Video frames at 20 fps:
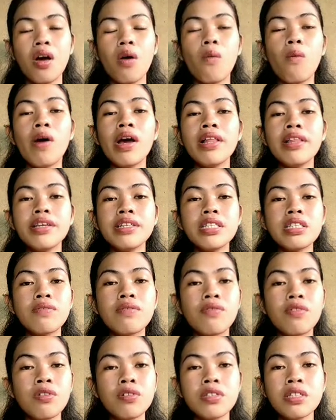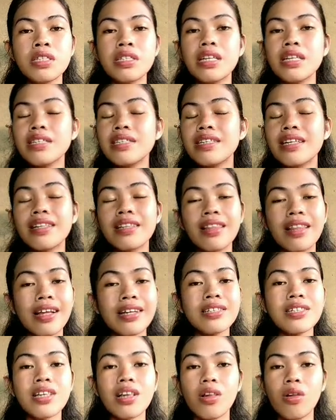while its fruits does not
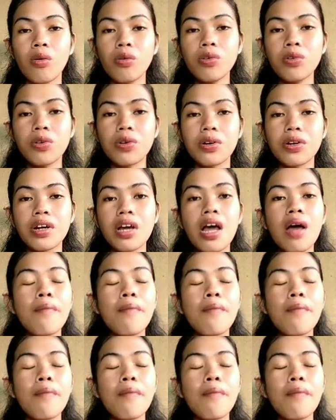last longer